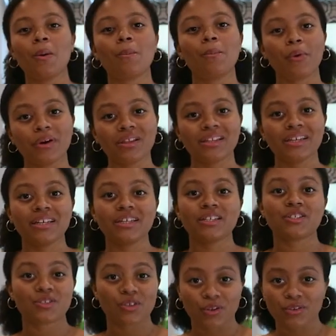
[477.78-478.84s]
boiling
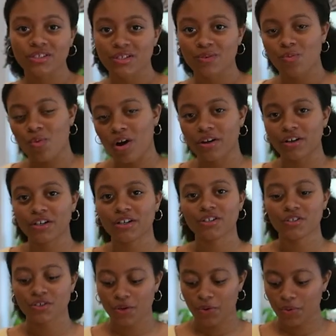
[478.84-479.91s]
salted water.
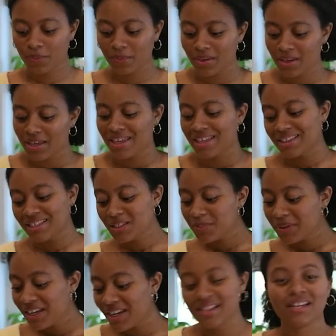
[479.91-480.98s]
So this
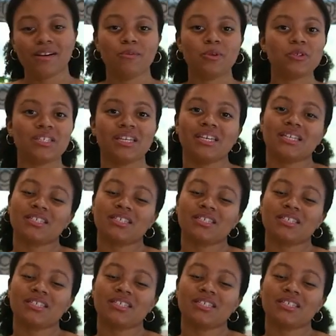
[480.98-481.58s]
spaghetti that I'm using is